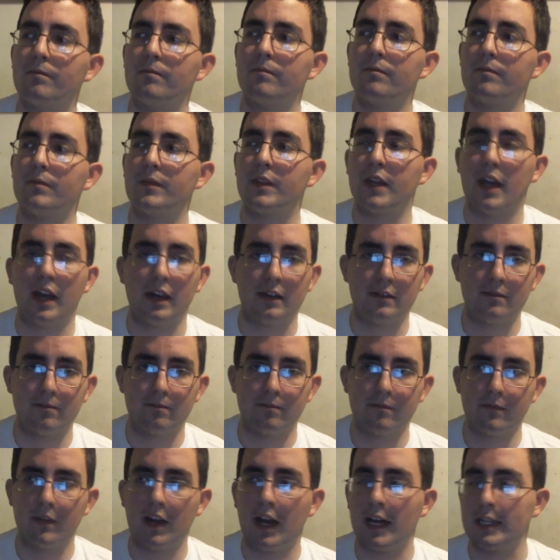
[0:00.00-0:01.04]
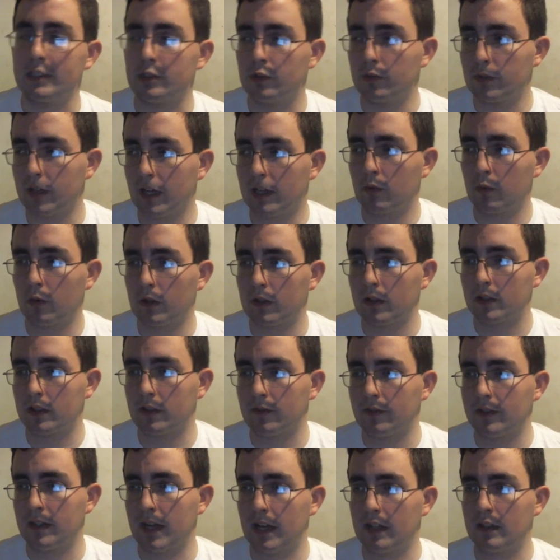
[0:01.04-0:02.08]
yeah, I do got to work on the
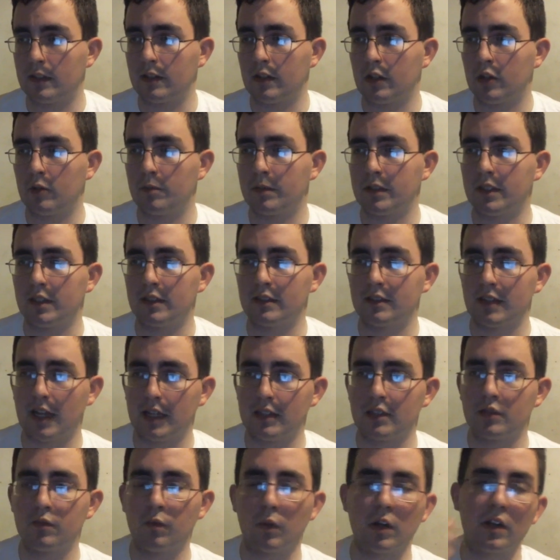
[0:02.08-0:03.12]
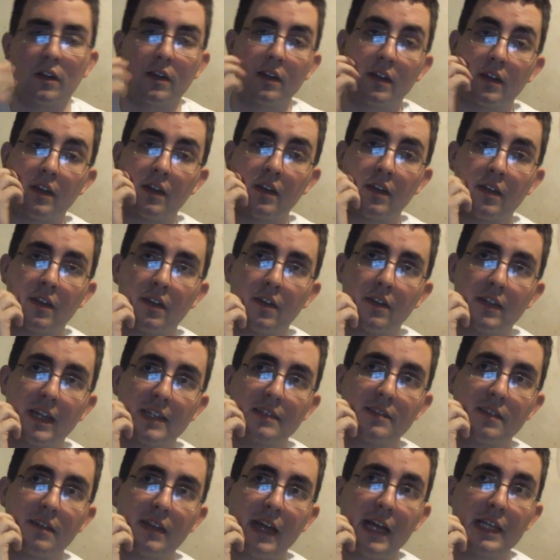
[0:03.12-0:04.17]
finale though because that's one of the that's
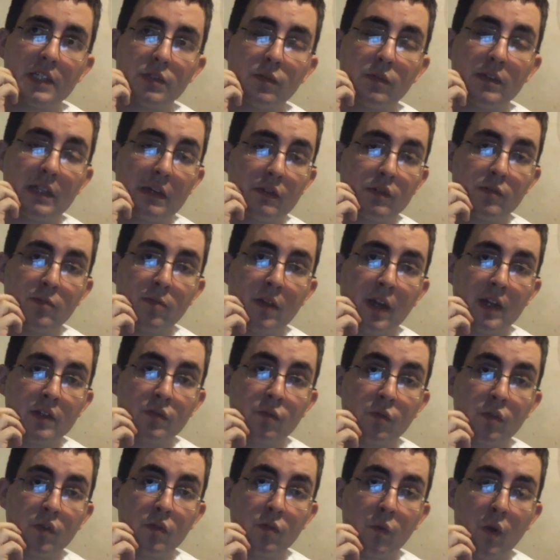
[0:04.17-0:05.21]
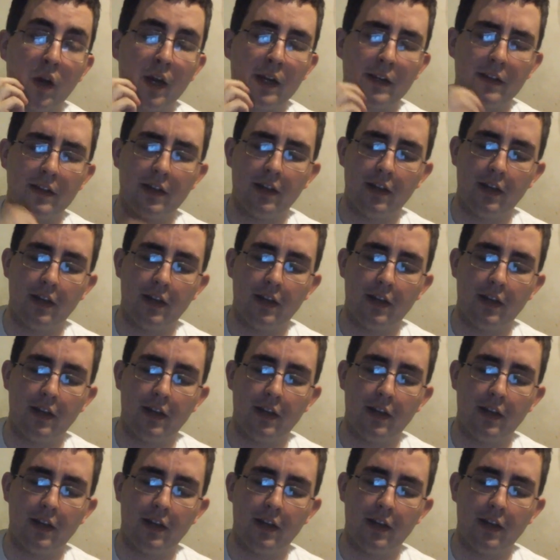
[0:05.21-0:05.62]
the last one that was blocked worldwide.